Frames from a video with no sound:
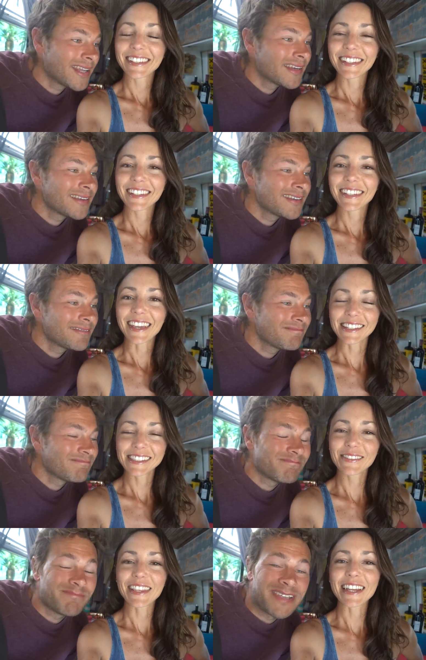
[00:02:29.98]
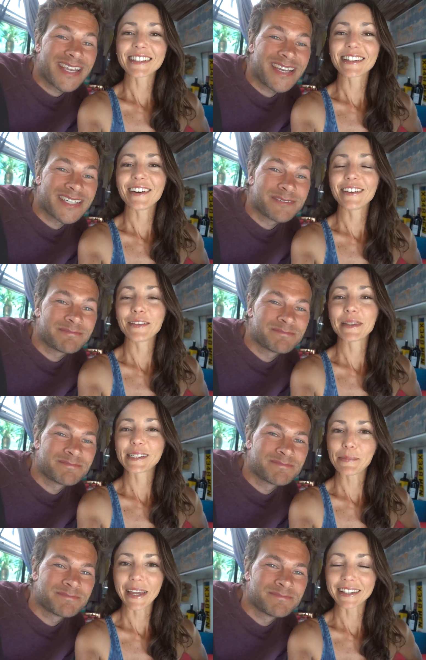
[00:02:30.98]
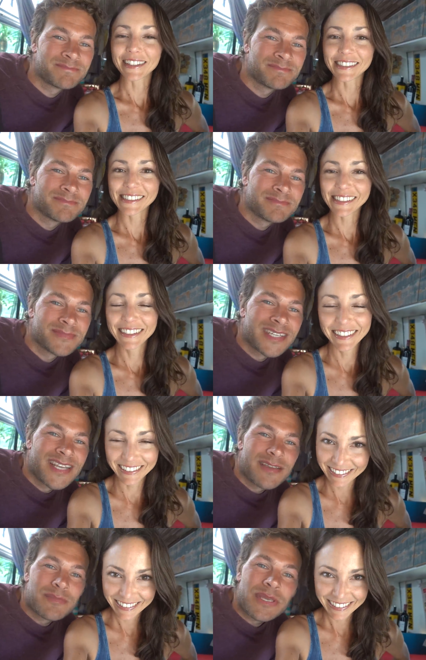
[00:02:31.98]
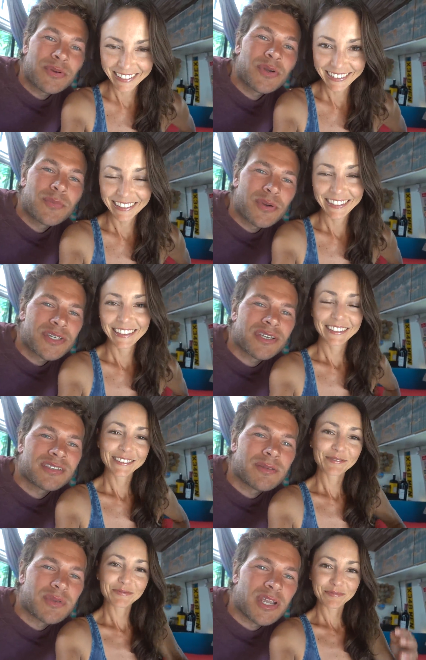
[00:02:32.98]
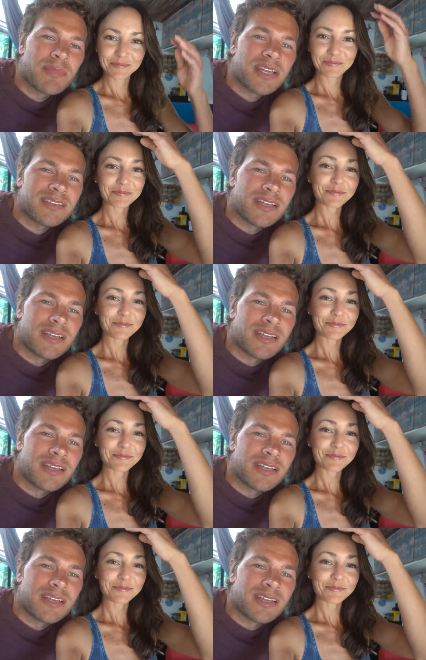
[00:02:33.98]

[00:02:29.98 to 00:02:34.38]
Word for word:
Speaker 1: And yes, we like yeah. to call them expanders.
Speaker 2: People who push us to be our best